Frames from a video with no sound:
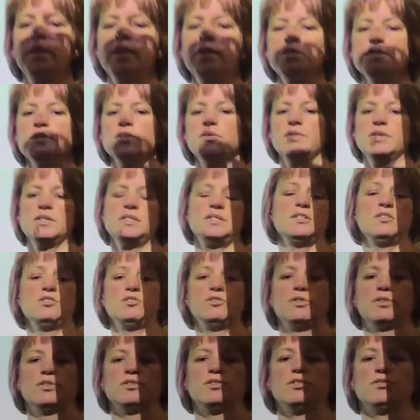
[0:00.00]
So this is
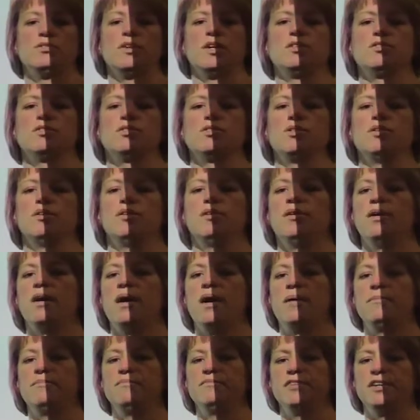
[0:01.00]
your instructional
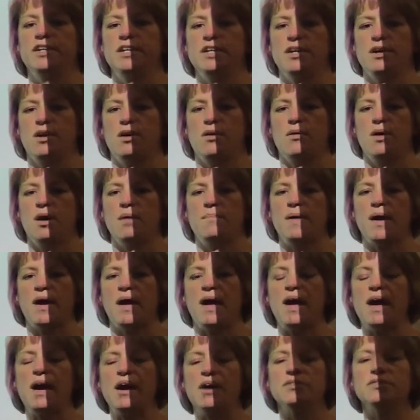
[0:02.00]
video about
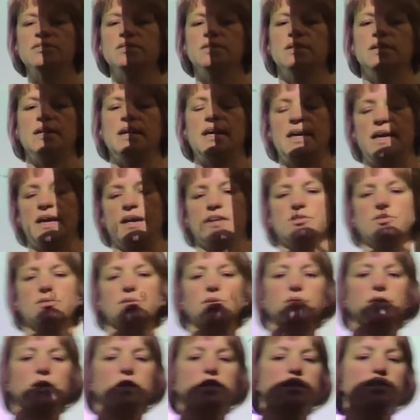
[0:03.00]
how to handle
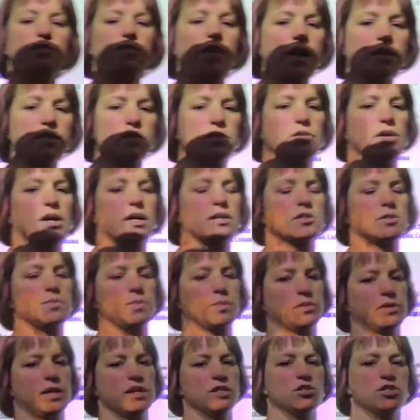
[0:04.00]
this fossil
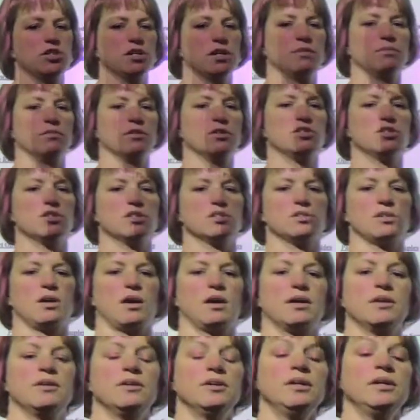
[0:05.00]
exploration, which is
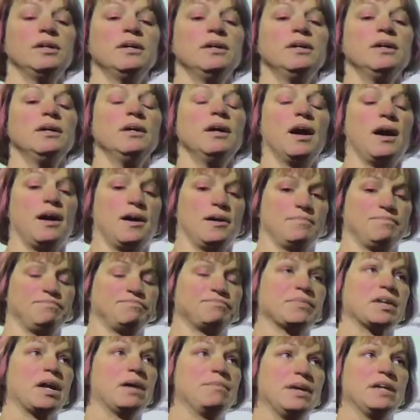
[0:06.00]
our
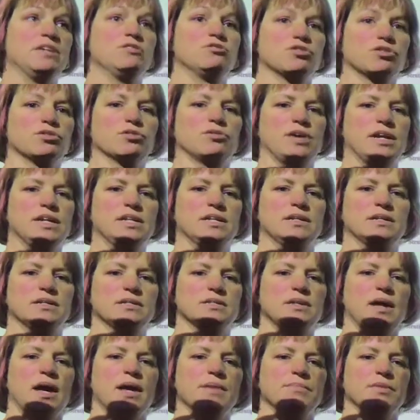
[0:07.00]
a major graded
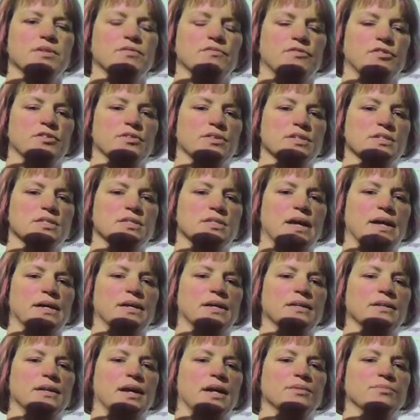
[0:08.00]
assignment for the
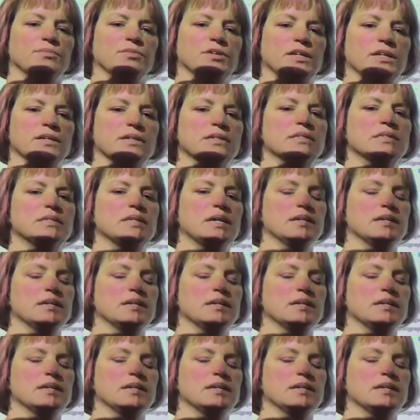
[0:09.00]
second 9 weeks.